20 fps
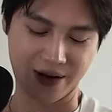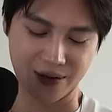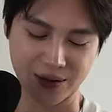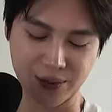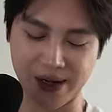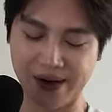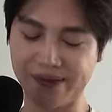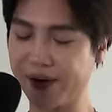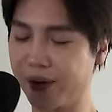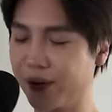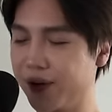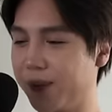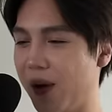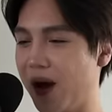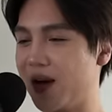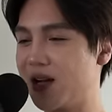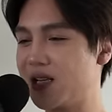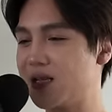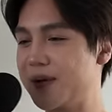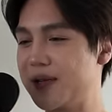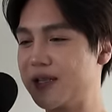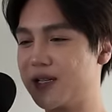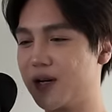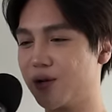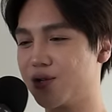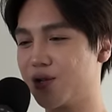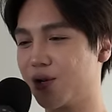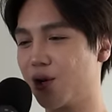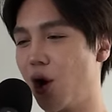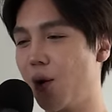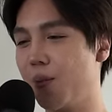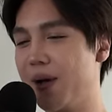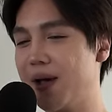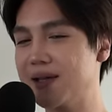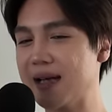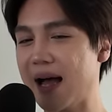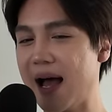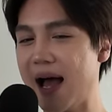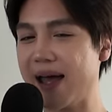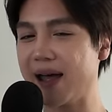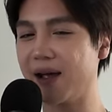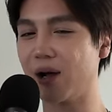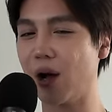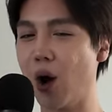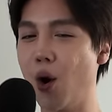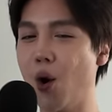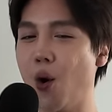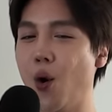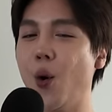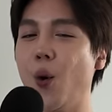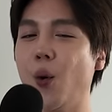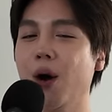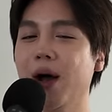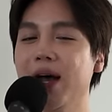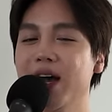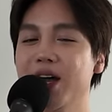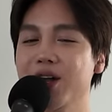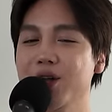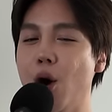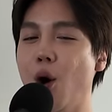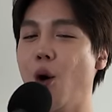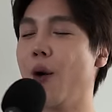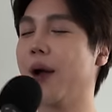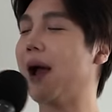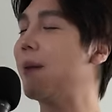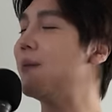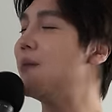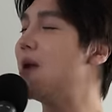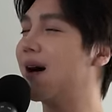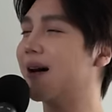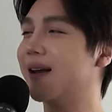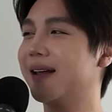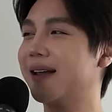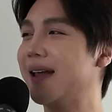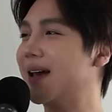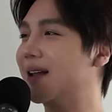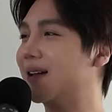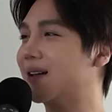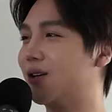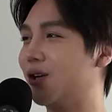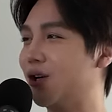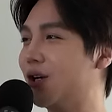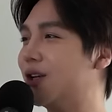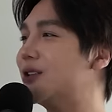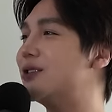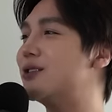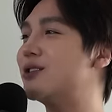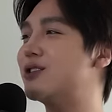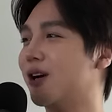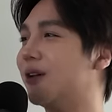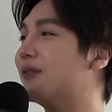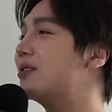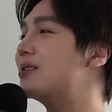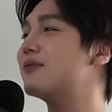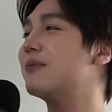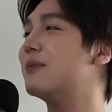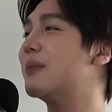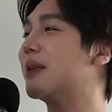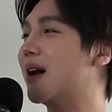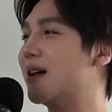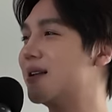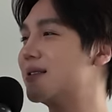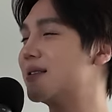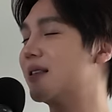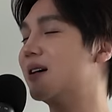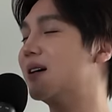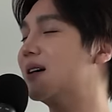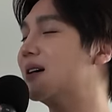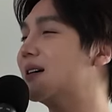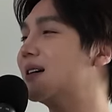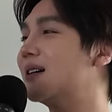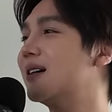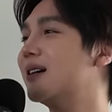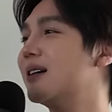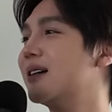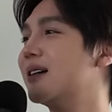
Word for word: I don't know. So whenever I go to Bonnie's Pizza or Jacoby's, I go knowing I'm not going to get good service from the the